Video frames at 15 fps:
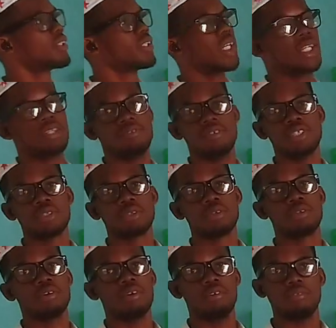and division
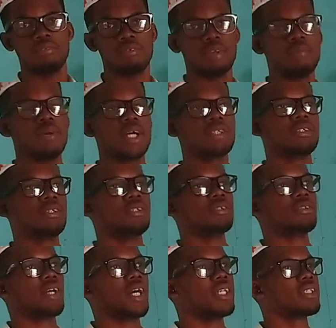of matrix,
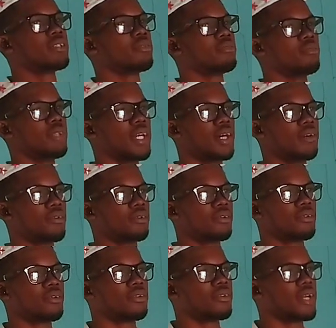right? Now,
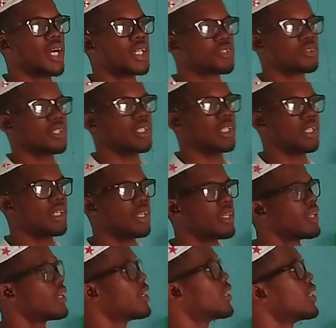actually,
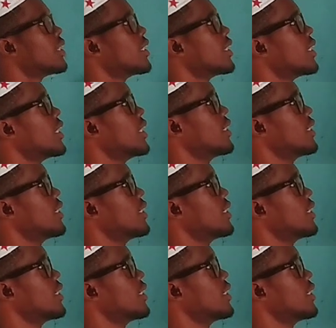it's